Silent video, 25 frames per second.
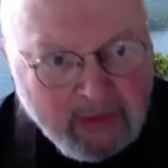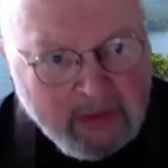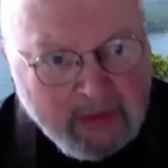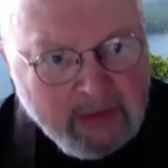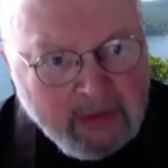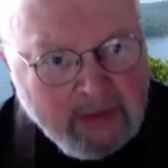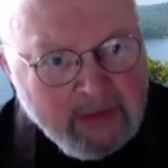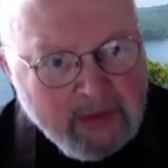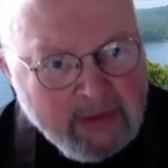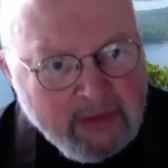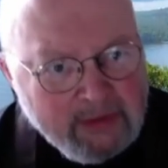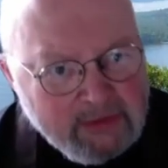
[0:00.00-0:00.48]

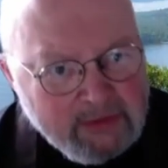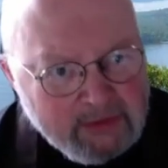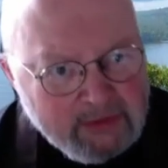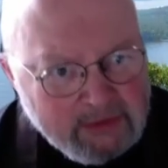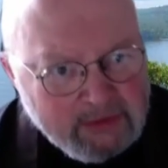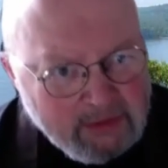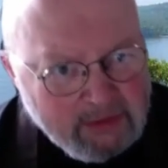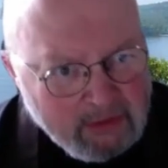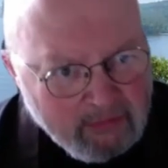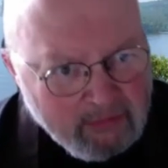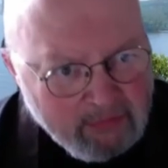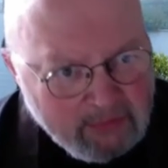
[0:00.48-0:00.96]
You get
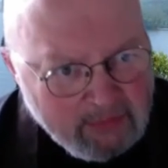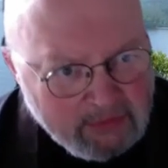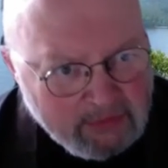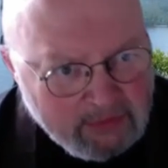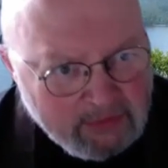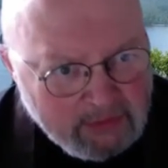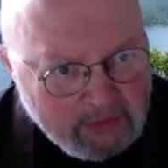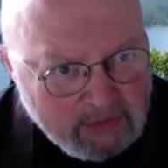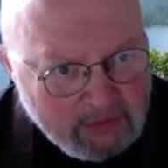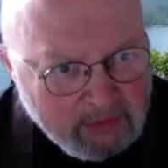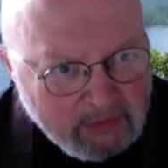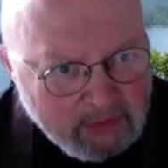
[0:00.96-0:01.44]
yourself in a
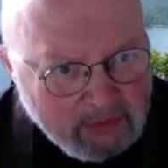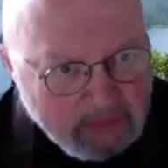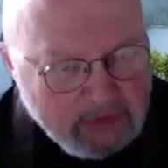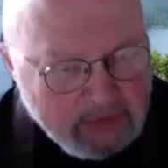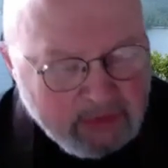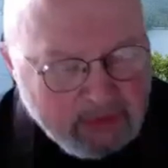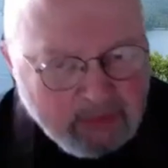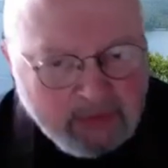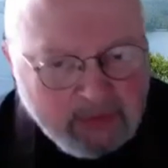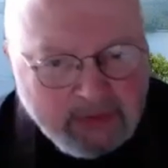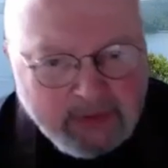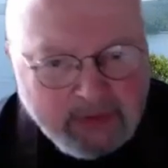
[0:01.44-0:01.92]

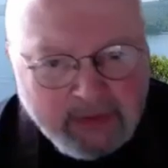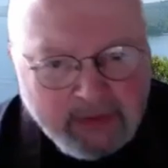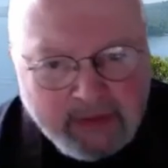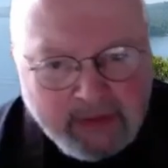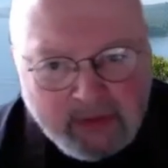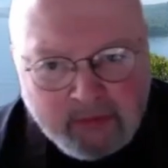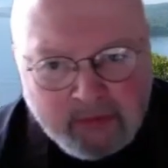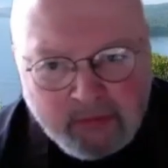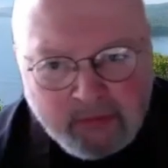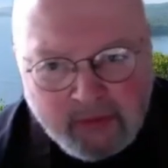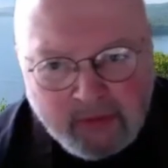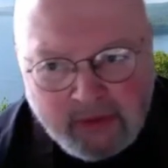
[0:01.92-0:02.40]
situation where you
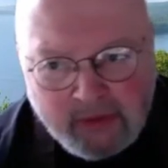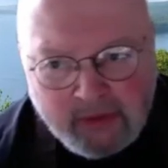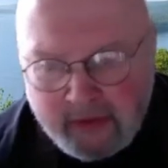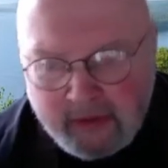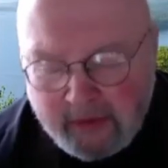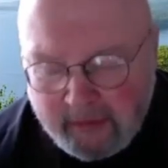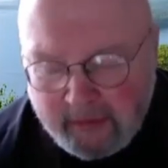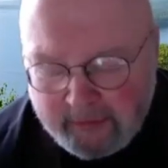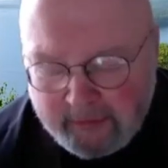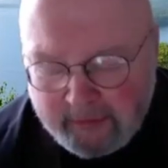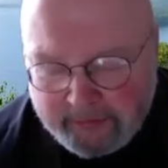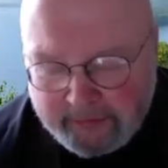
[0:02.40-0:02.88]
can't breathe,
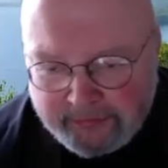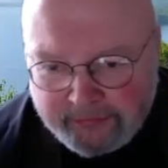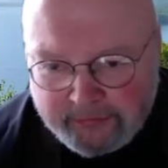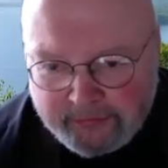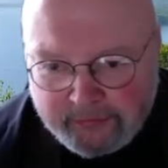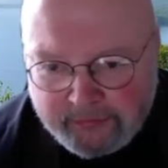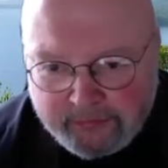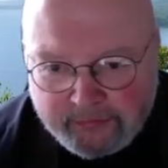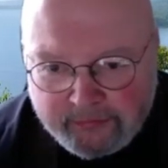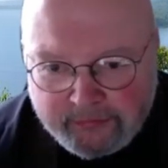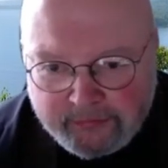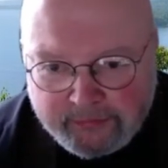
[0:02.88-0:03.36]

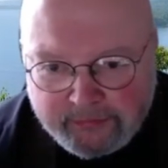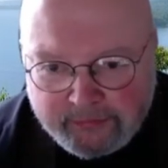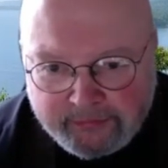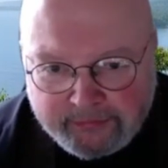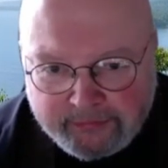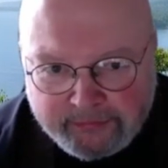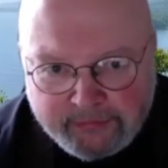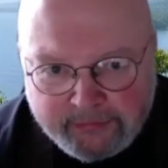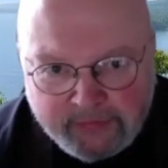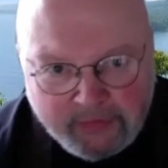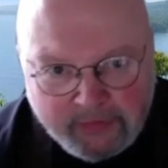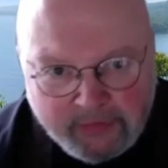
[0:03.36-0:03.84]

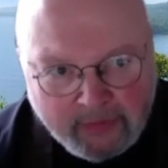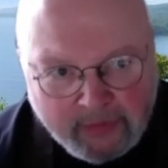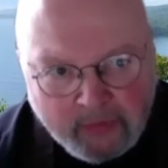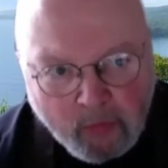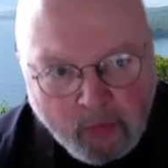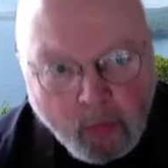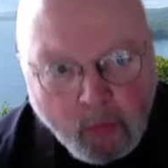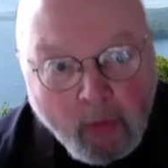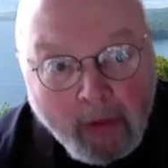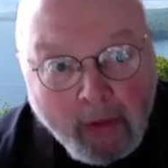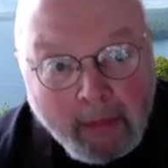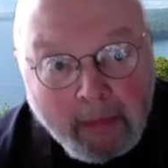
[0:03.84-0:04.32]
you're
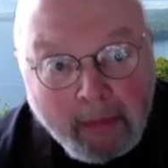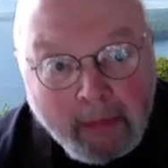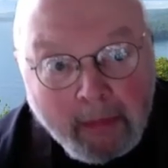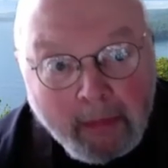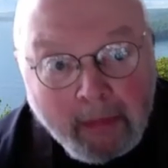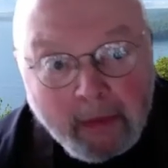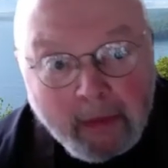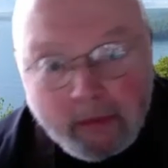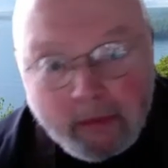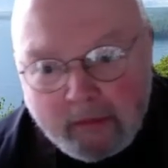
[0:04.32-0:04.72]
underwater,